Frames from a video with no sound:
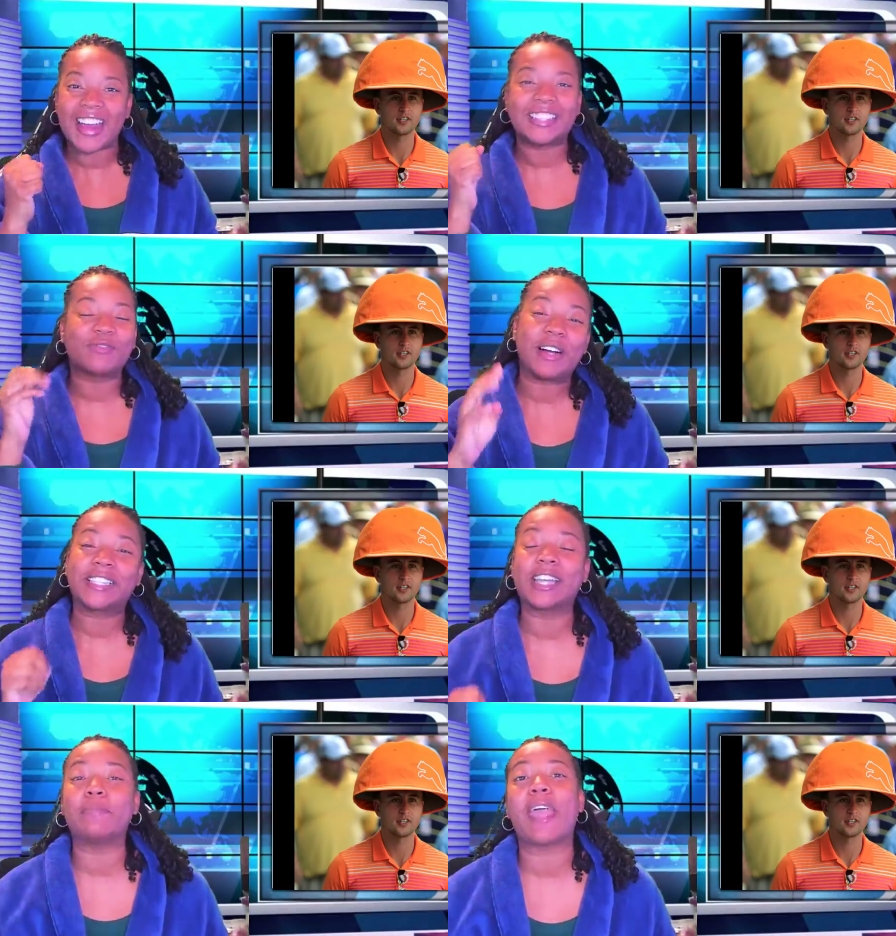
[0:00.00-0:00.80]
Speaker 1: stars?
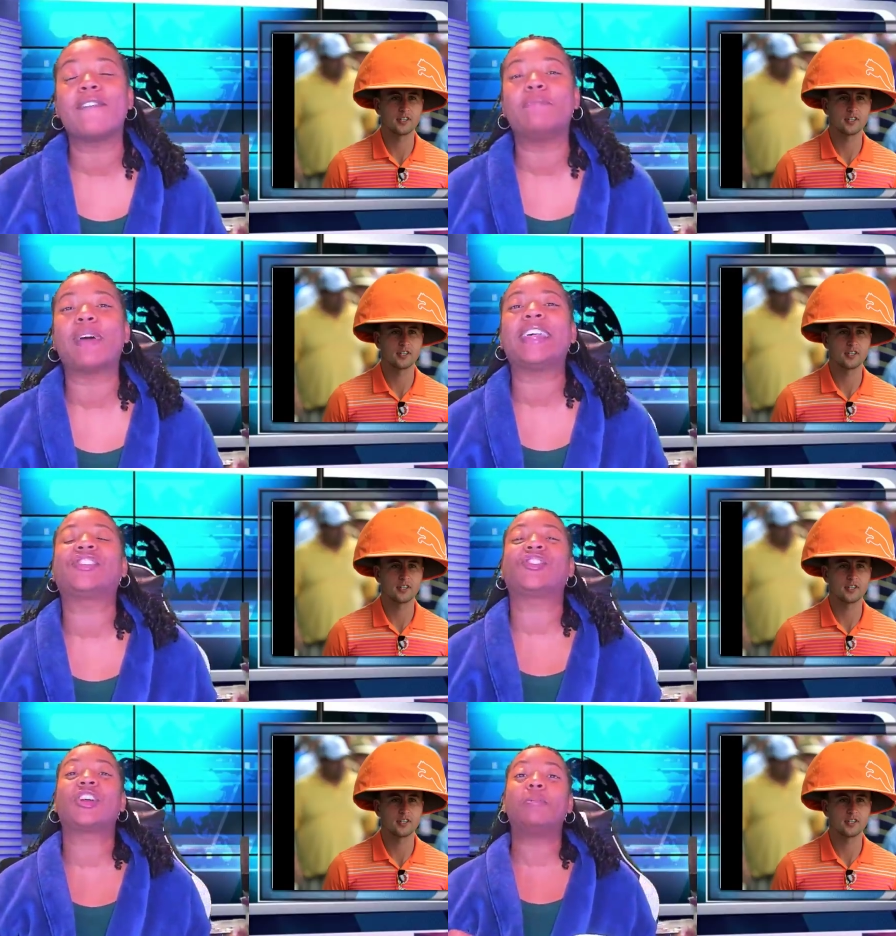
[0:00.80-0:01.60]
What's up, everybody? It's
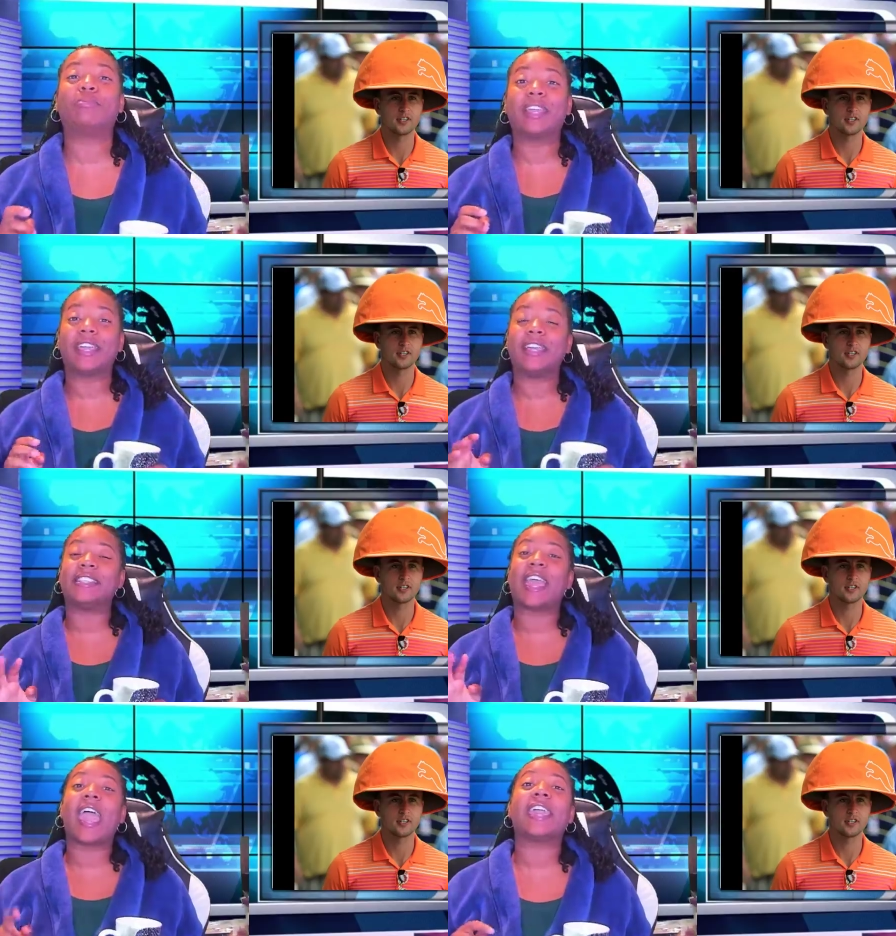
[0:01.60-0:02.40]
your girl, Bree
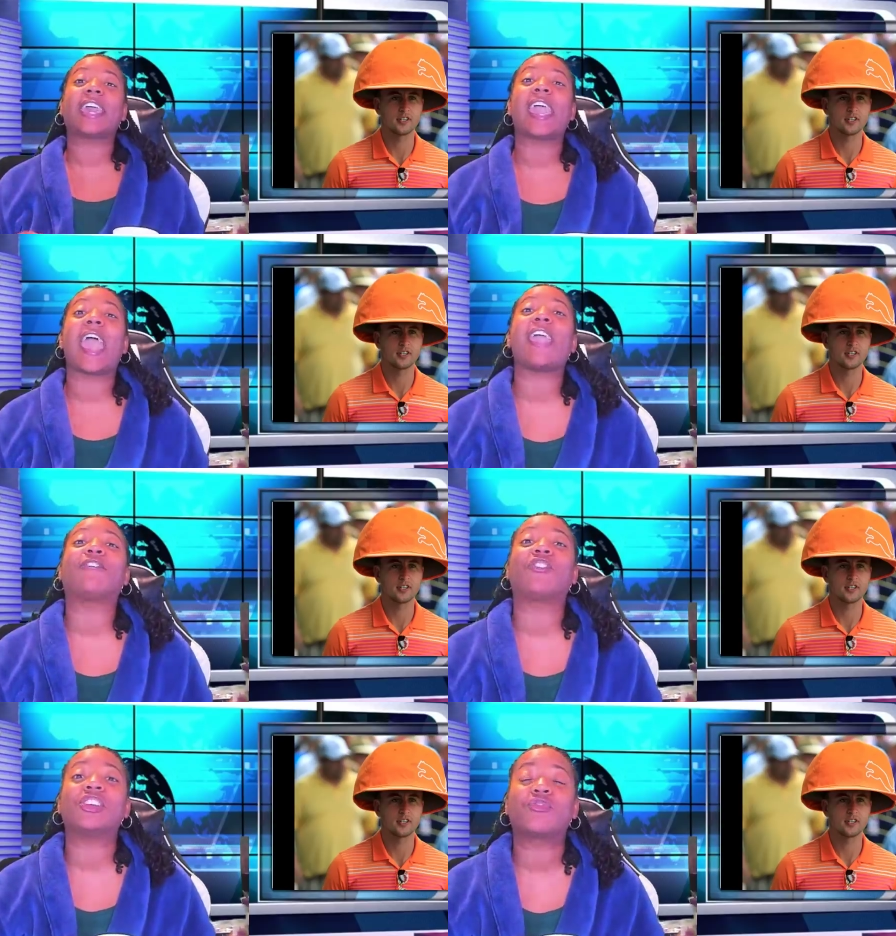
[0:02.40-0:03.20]
Easy, aka
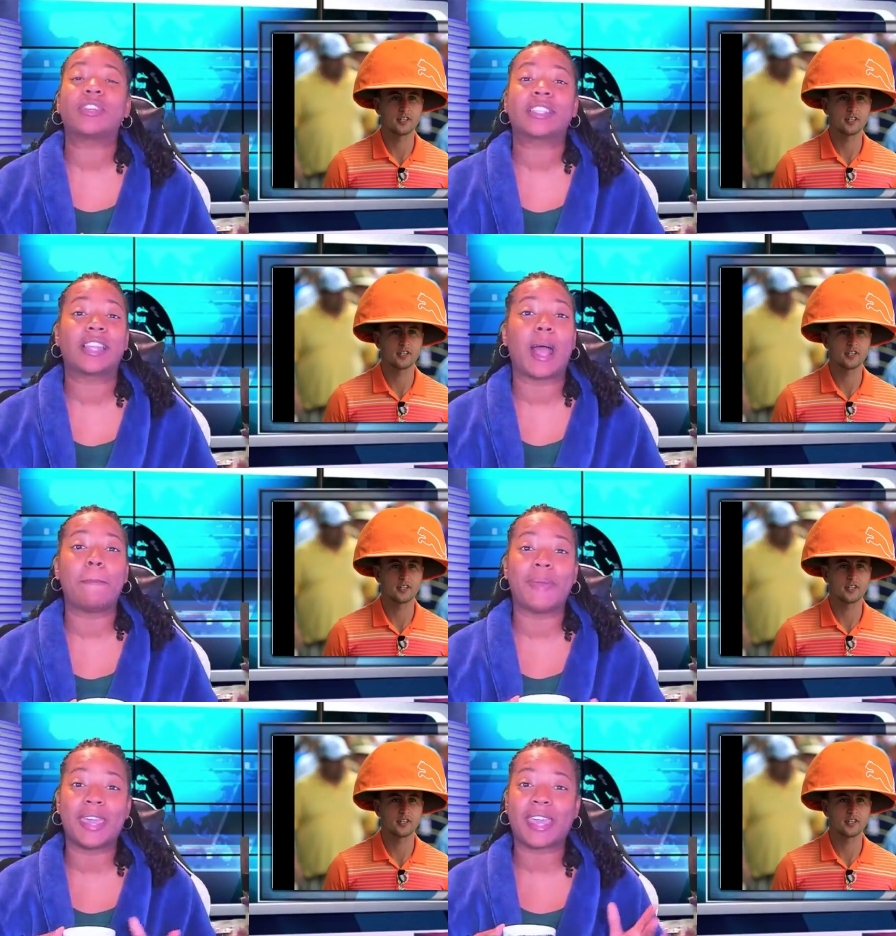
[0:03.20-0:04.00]
Fresh from the
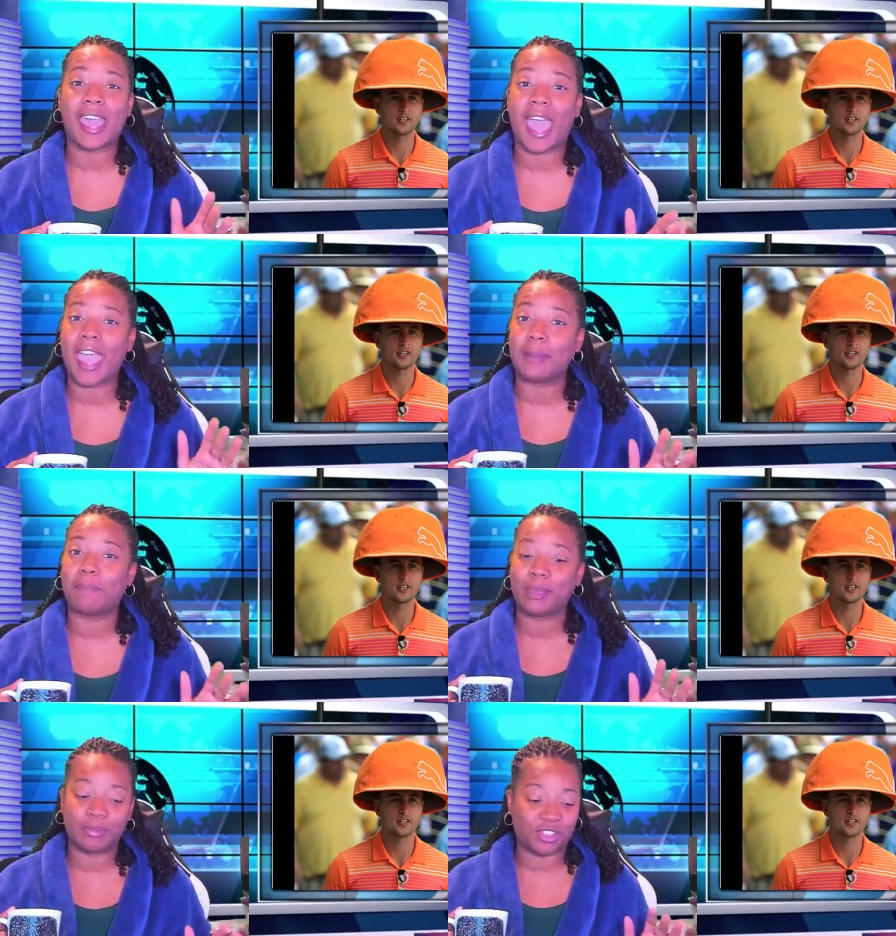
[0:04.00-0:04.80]
Salon, BKA the
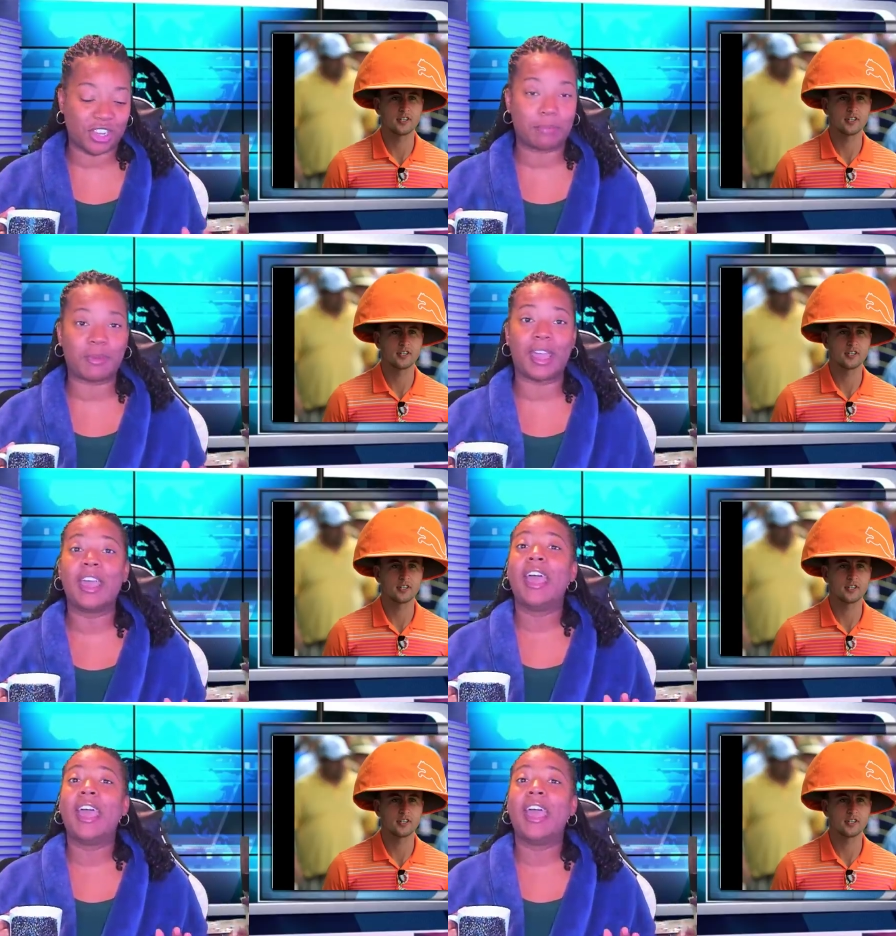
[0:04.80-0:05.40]
People's Champion.